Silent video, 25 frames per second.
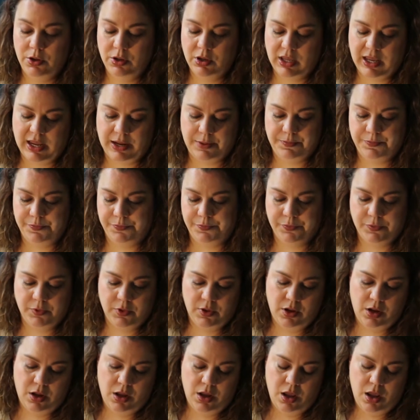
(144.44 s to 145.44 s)
Okay.
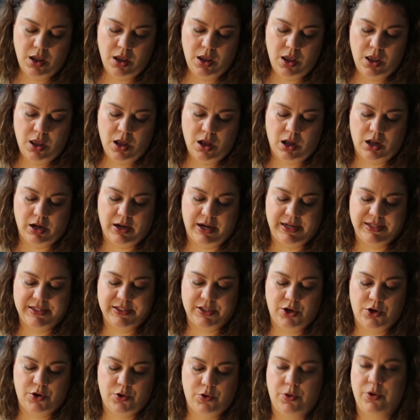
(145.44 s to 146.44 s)
All right,
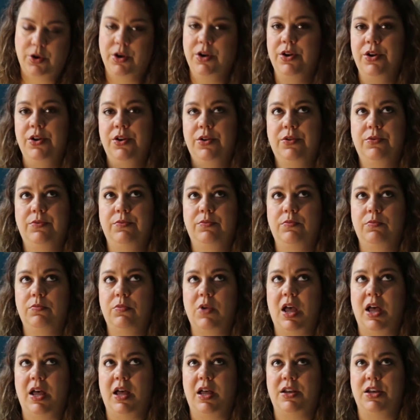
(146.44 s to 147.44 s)
so
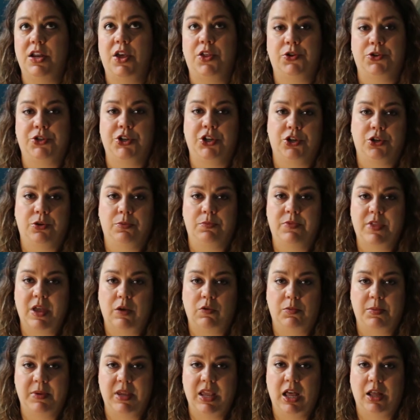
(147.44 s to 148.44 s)
another term that
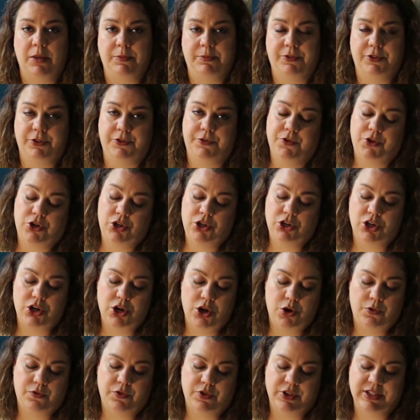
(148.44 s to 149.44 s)
will be helpful for you to
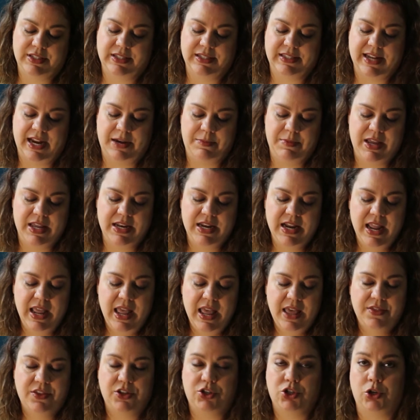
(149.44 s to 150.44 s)
know for this assignment,
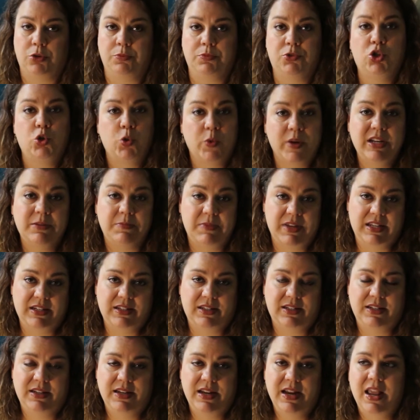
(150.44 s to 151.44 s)
the term
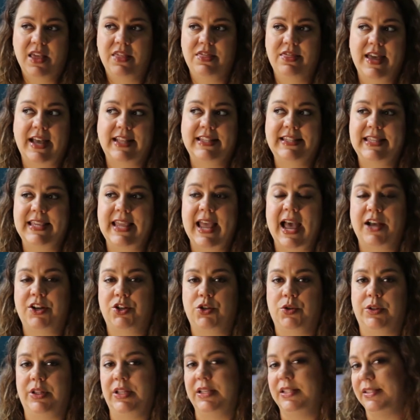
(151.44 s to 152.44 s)
treatment. That's the
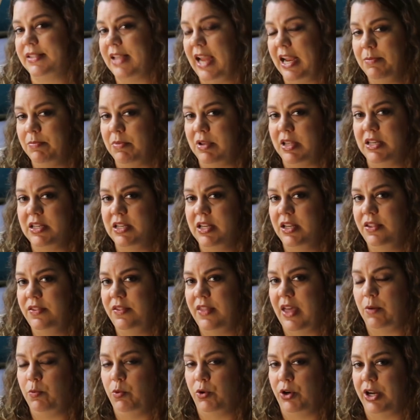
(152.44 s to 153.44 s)
actual assignment
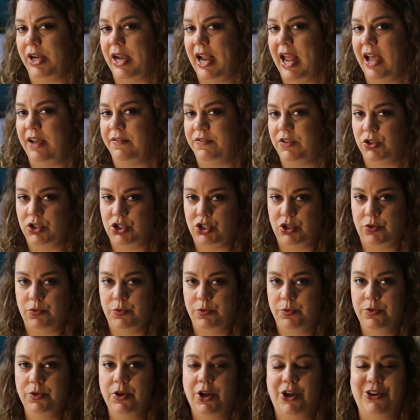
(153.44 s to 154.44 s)
that we're going to have you do.
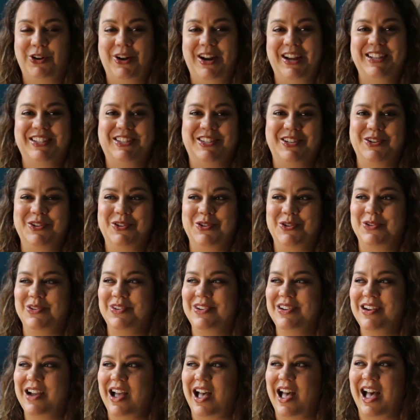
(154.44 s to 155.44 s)
All right, so
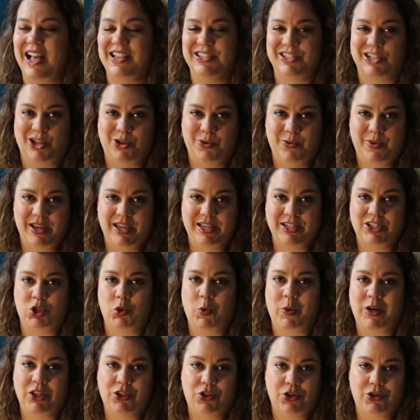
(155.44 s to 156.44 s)
as always,
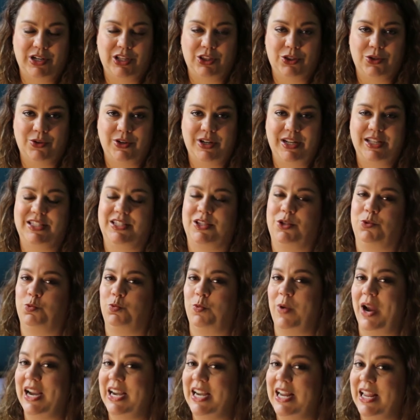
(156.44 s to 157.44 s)
2033, it's the
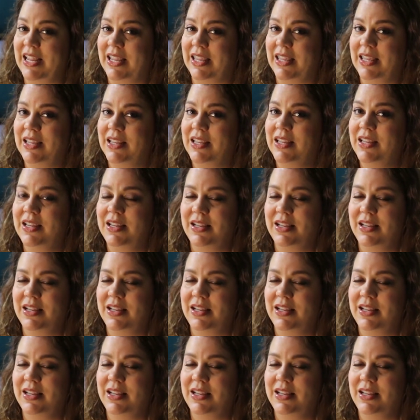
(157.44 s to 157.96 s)
writing